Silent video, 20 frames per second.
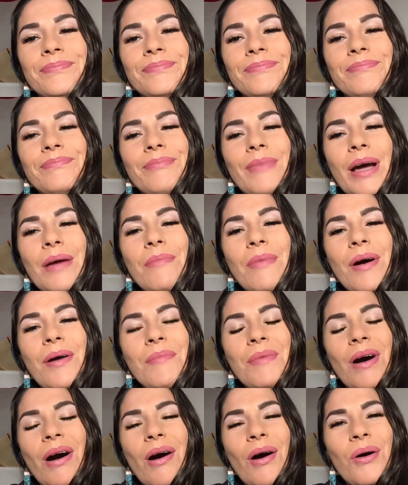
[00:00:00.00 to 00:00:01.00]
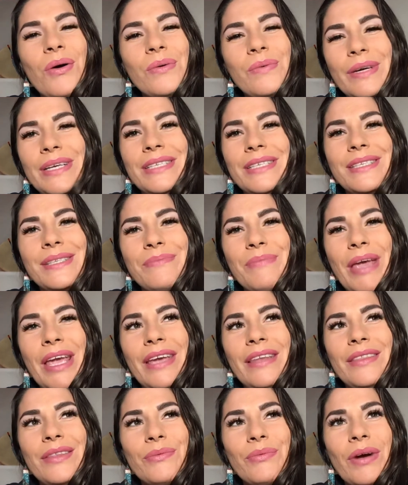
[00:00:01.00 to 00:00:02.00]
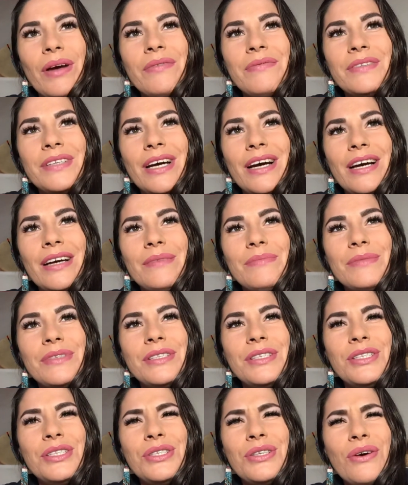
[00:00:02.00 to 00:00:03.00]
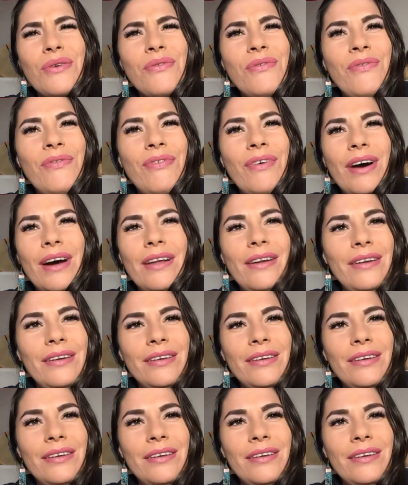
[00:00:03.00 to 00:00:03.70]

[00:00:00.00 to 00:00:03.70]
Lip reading: My mom always made the rough times so fun.